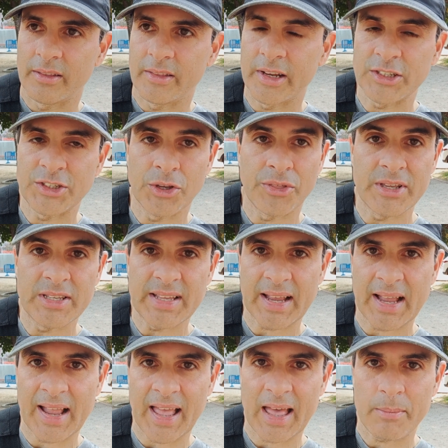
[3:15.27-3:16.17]
there are two things
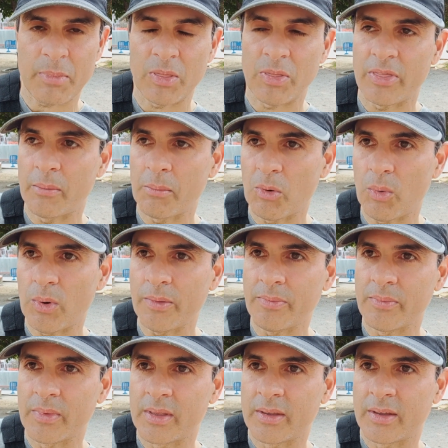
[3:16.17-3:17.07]
that can happen. Number
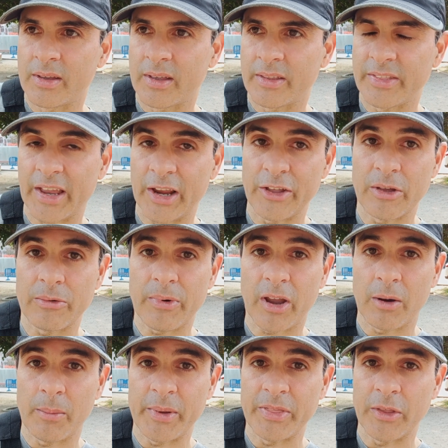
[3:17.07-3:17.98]
one, they're going to
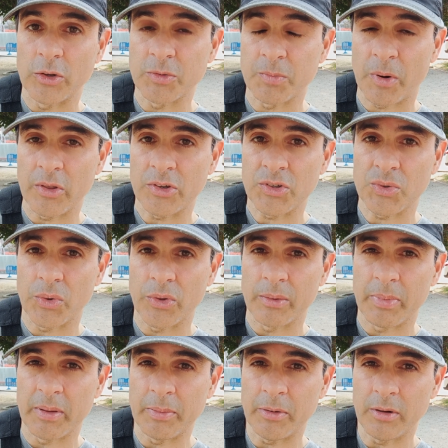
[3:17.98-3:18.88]
recommend those products to
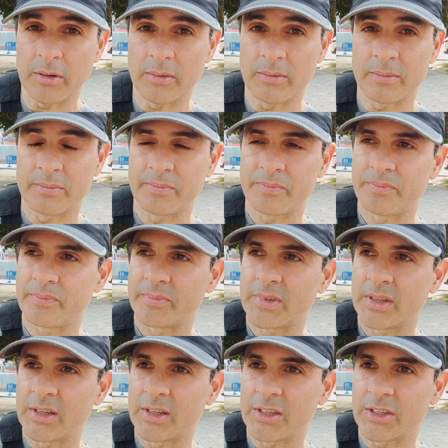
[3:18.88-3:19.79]
other people.
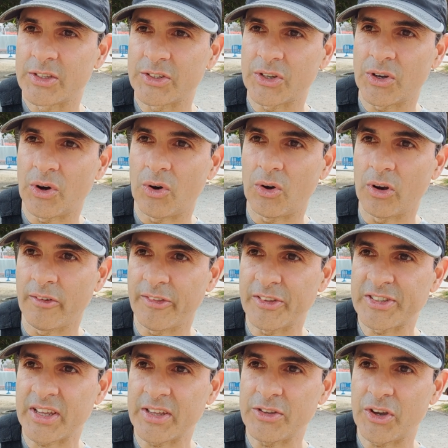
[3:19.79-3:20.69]
So all
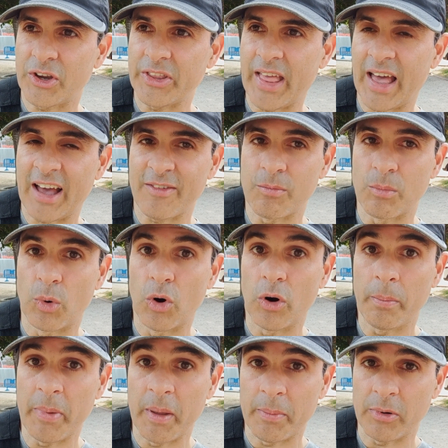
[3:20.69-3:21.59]
of a sudden you're going to have
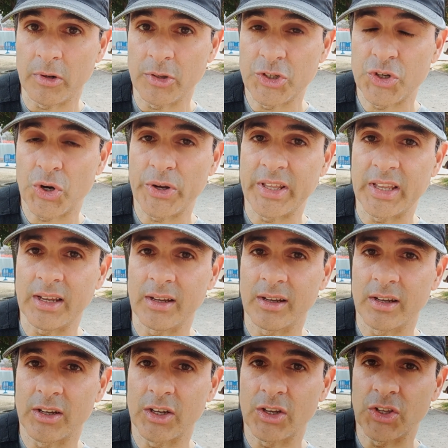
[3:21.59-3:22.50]
more people
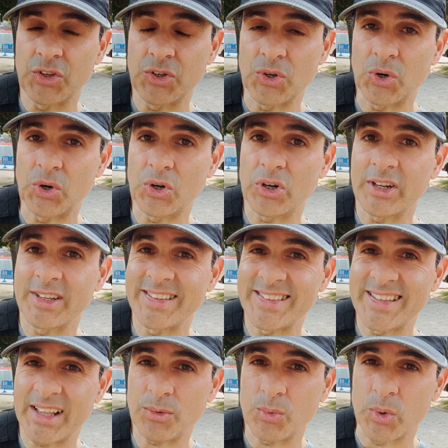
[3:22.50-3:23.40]
joining your
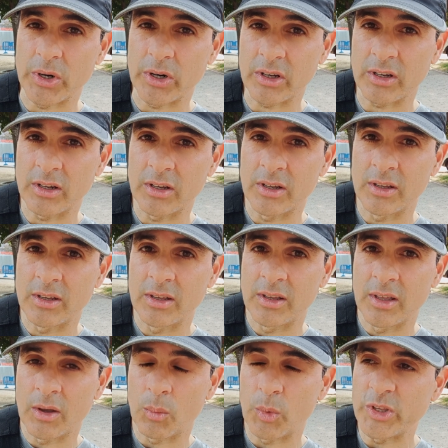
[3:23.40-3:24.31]
network,
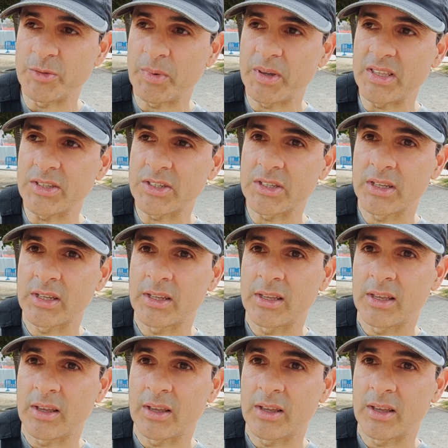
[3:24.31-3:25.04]
which means